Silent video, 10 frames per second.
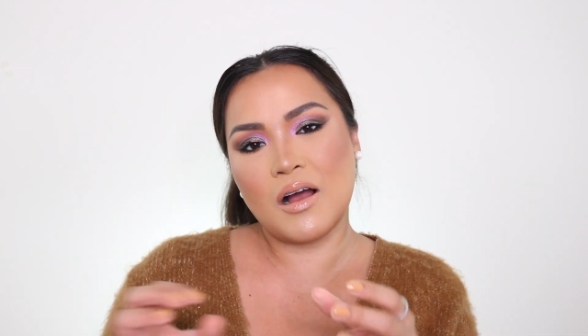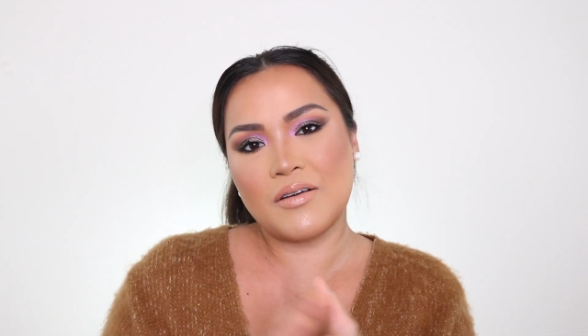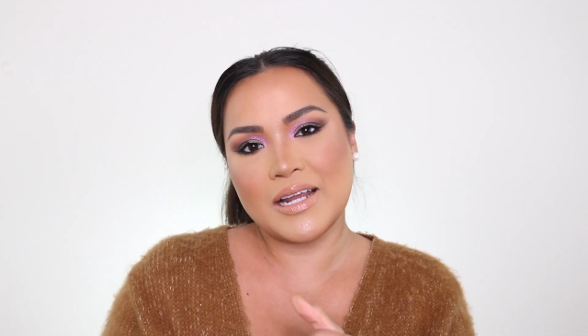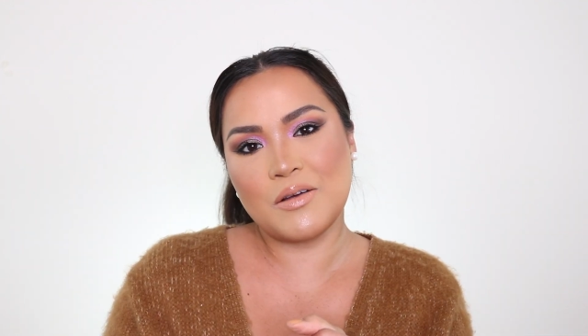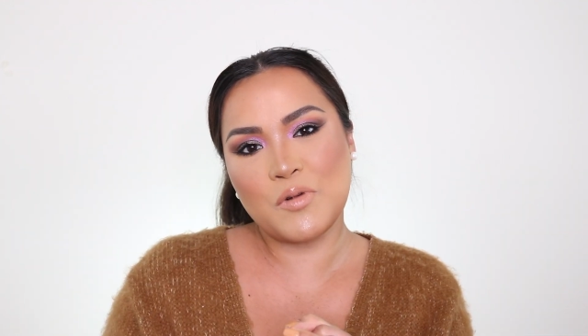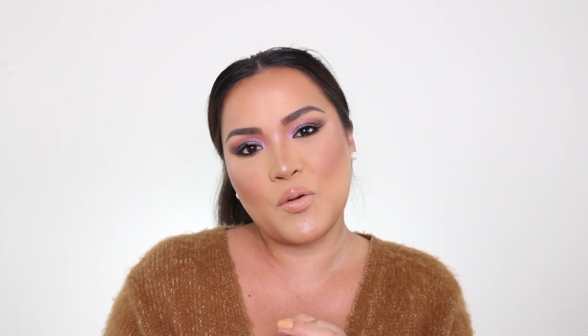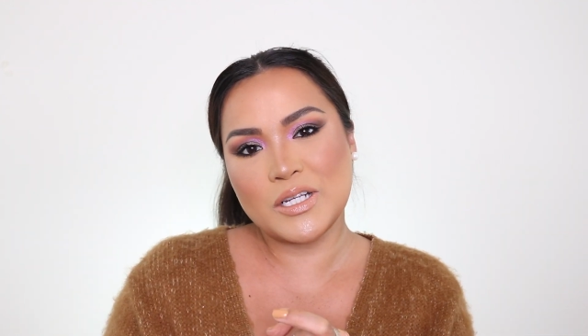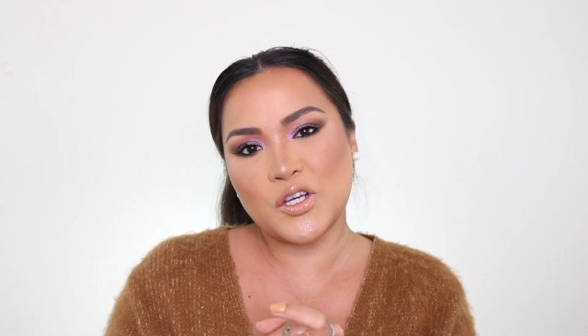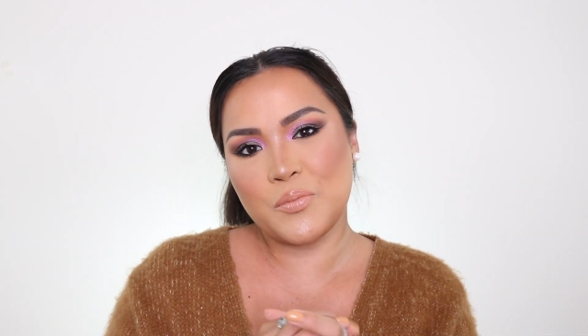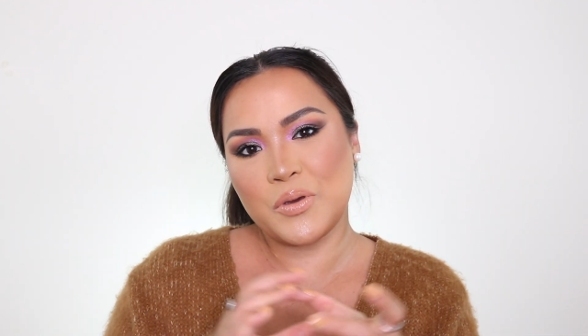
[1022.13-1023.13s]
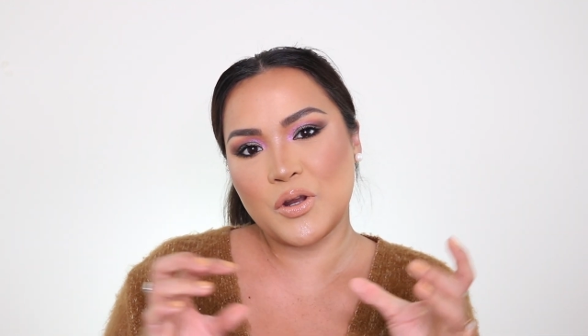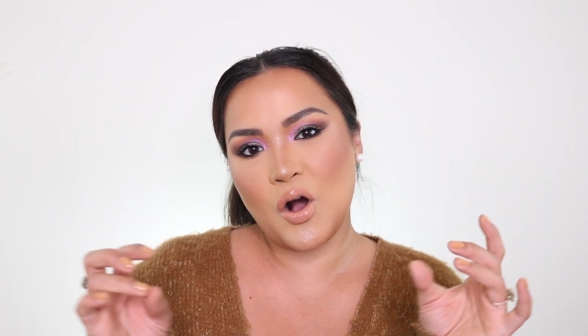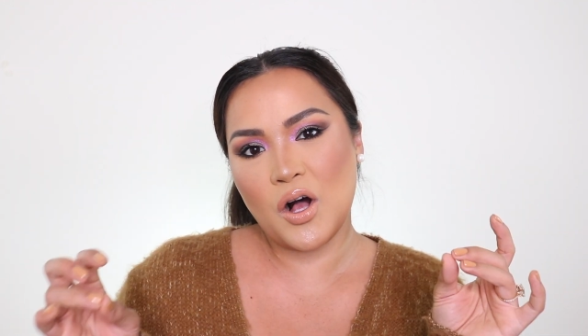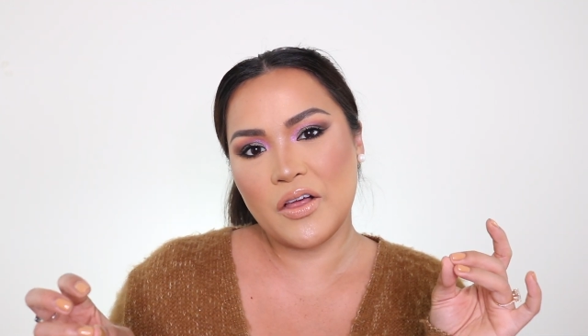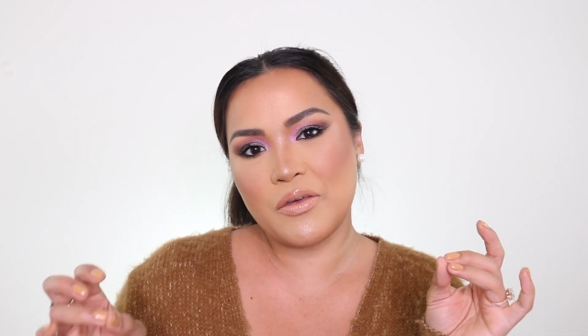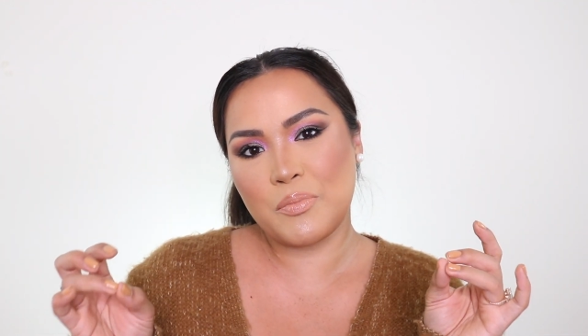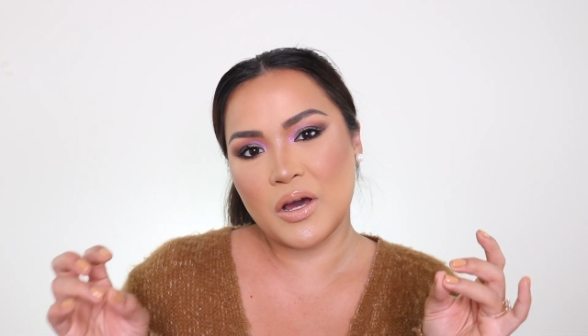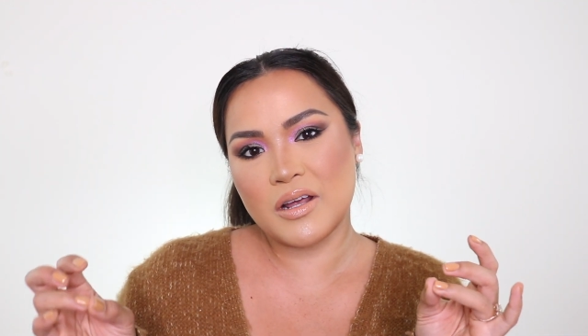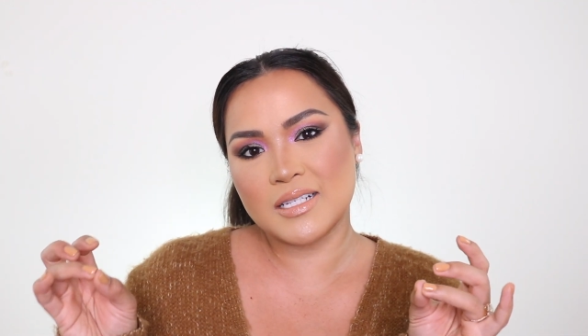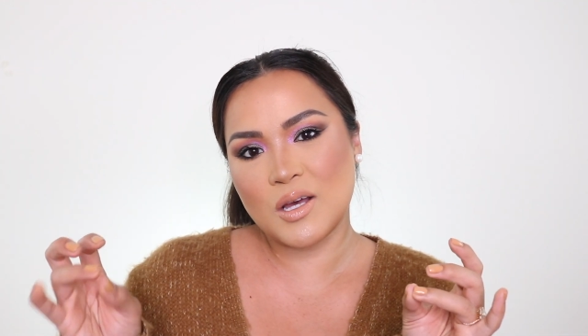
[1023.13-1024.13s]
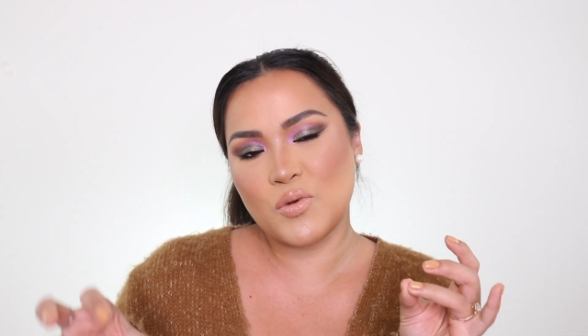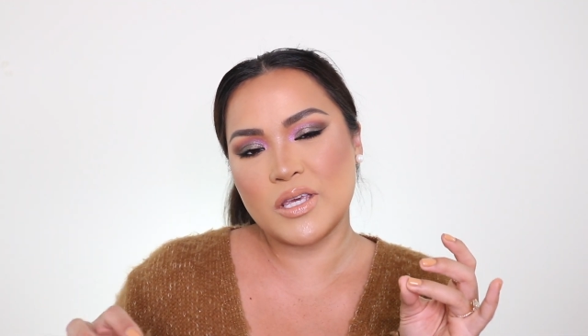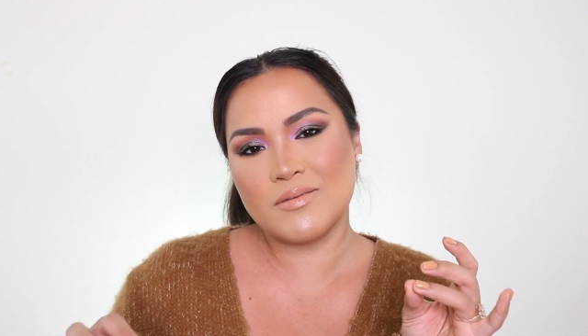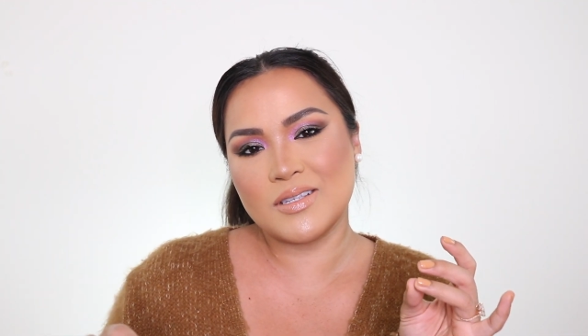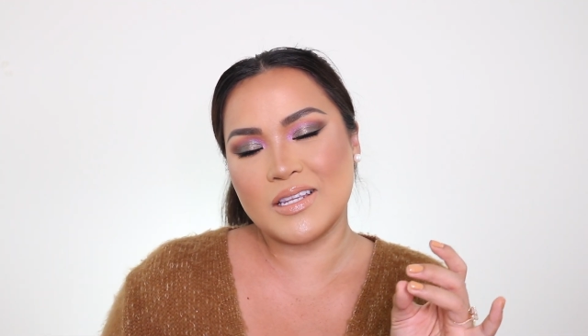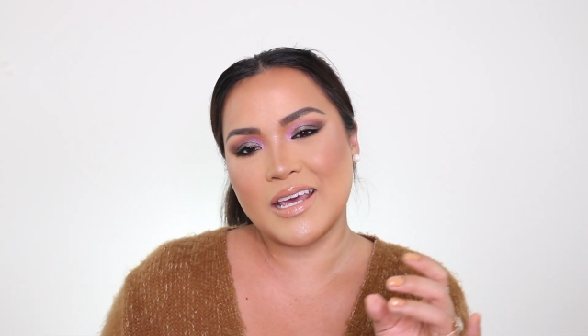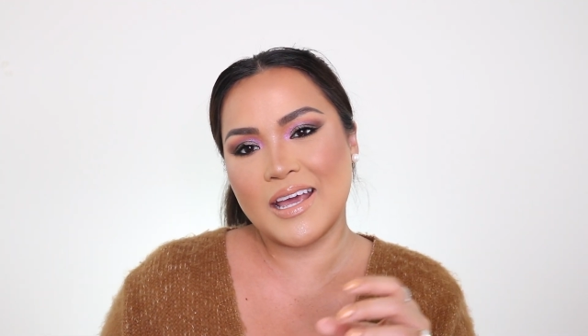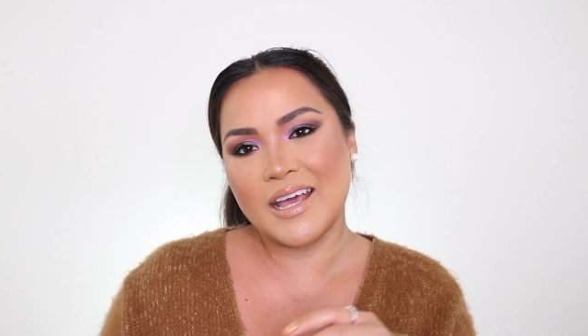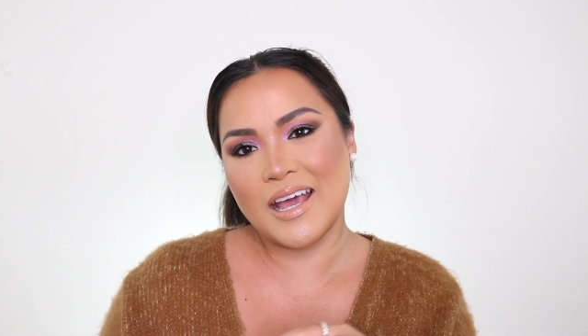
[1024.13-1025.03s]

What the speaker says: All right, I'm going to compute all the products that we used today,